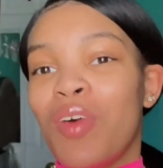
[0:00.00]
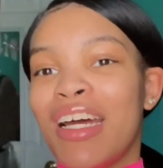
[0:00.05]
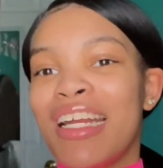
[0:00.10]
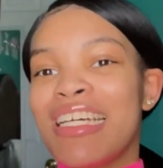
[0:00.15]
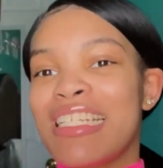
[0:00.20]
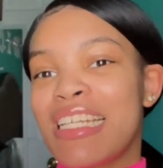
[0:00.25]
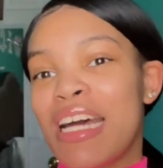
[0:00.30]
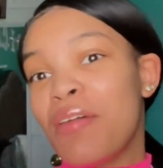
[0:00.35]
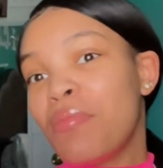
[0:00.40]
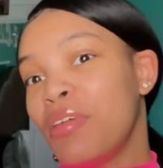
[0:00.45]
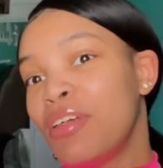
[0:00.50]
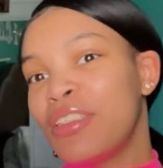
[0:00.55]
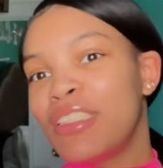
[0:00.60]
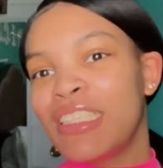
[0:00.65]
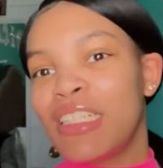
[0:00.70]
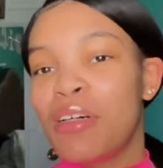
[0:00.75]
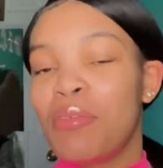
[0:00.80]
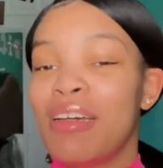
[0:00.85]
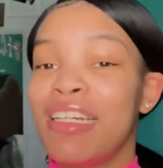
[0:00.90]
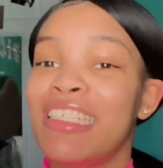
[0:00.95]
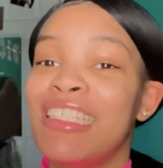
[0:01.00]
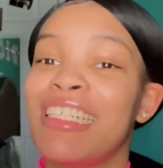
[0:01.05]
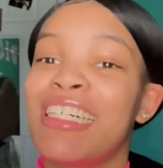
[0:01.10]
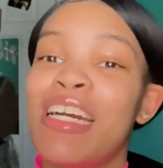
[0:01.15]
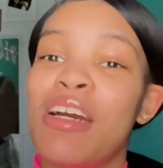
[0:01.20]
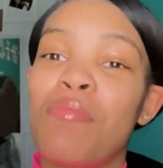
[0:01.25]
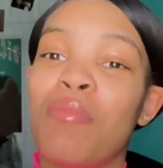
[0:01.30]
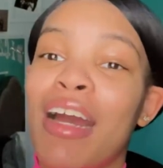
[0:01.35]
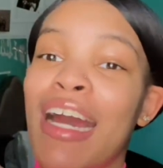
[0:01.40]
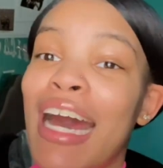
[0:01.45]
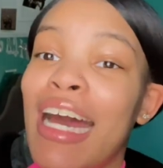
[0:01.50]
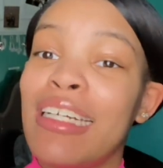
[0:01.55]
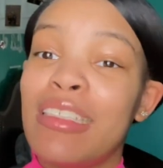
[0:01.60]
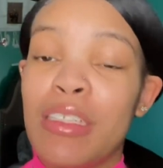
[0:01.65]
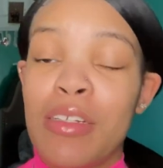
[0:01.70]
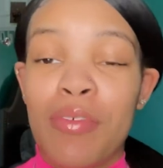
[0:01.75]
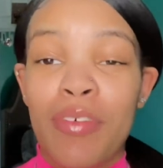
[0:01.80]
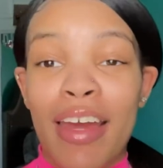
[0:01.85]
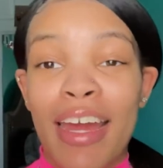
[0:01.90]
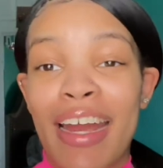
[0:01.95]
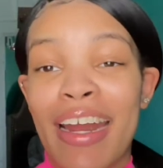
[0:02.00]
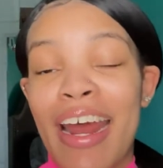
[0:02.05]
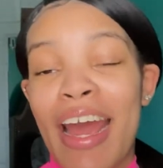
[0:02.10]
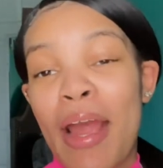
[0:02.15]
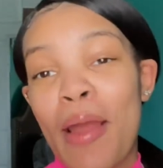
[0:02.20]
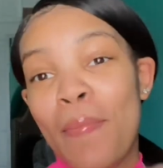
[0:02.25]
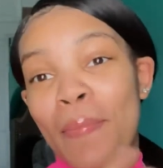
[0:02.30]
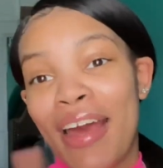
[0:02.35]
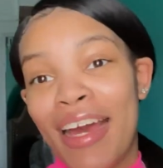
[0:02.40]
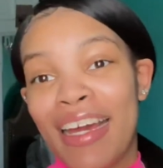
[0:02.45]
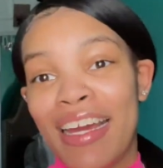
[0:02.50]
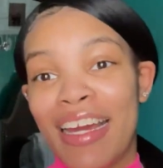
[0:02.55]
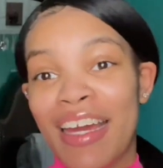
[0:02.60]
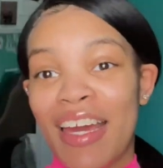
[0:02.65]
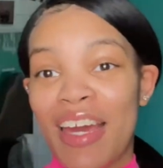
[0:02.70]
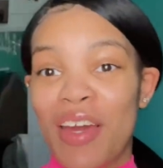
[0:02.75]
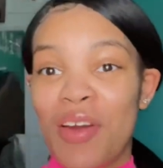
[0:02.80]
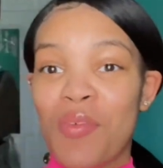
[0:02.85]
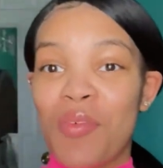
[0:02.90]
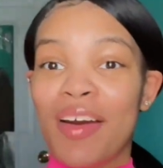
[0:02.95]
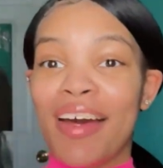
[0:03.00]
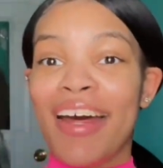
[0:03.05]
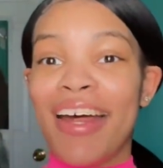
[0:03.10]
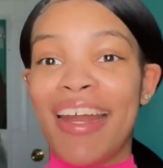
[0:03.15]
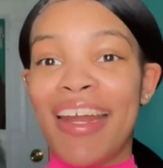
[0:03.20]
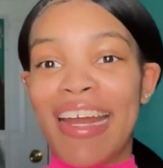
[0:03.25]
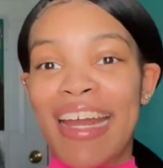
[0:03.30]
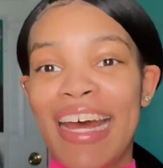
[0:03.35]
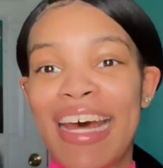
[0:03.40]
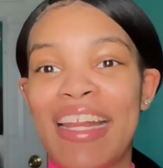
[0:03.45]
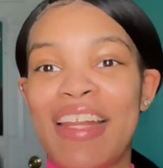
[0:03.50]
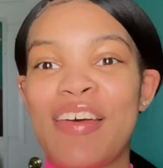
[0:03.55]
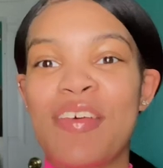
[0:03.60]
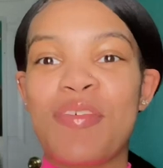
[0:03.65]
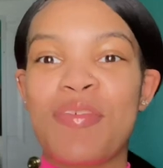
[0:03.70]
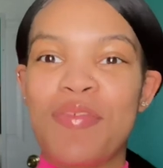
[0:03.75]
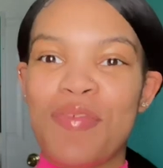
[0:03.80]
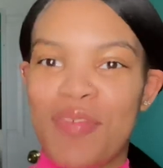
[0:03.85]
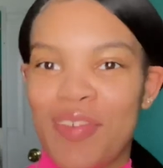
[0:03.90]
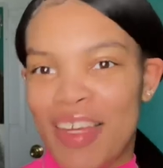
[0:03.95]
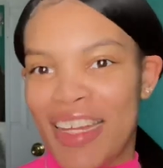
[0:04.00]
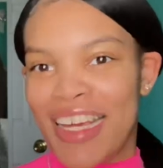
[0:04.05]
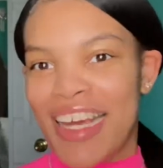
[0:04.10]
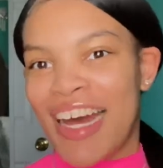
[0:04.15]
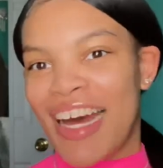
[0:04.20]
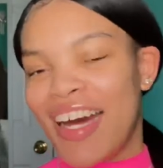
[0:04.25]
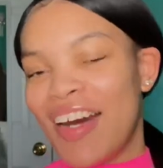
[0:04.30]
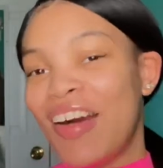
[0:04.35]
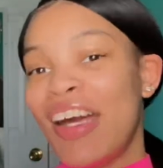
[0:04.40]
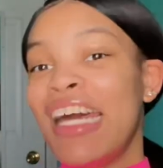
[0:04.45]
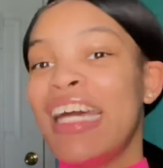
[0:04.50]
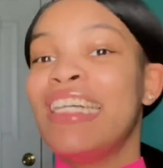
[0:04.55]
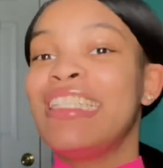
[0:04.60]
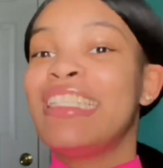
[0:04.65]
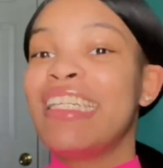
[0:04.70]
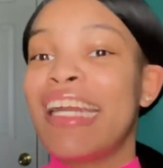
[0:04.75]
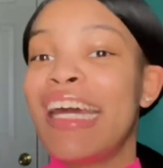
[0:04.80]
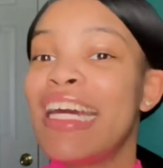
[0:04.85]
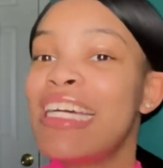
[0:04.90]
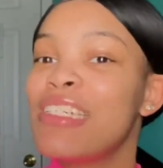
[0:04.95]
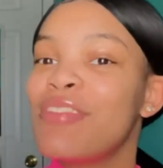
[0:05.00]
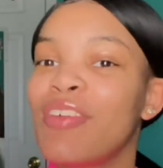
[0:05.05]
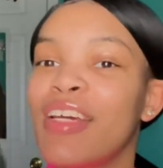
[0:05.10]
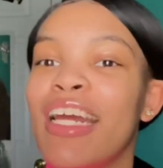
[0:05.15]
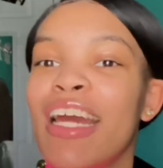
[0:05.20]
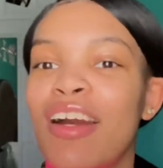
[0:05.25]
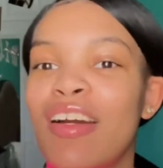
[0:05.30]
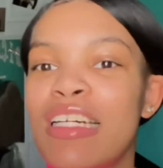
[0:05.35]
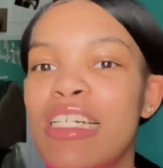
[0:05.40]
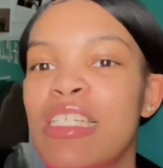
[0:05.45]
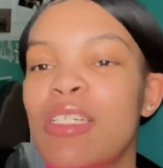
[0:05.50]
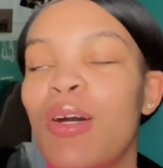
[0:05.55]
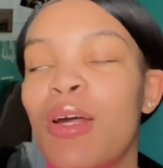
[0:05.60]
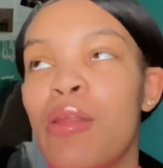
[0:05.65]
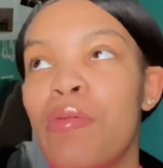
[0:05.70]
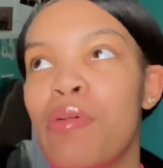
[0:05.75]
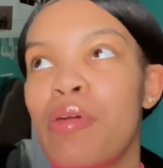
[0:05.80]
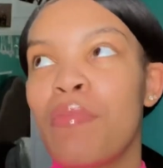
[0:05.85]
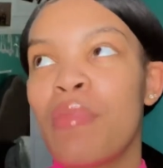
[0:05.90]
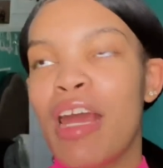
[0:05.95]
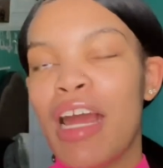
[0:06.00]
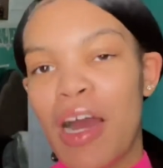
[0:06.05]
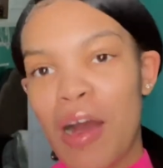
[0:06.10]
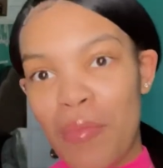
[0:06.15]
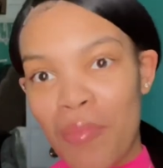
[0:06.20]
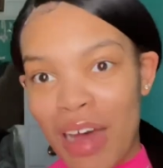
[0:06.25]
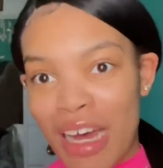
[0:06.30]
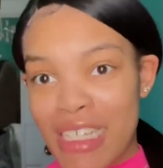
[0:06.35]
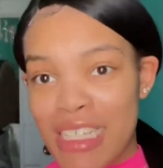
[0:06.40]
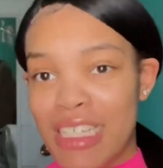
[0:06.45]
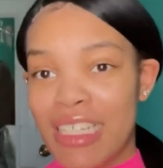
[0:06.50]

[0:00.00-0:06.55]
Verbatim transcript: is up, YouTube? It's your girl, Micajah La'Vette, and I am back again with another video. Today's video is going to be me unboxing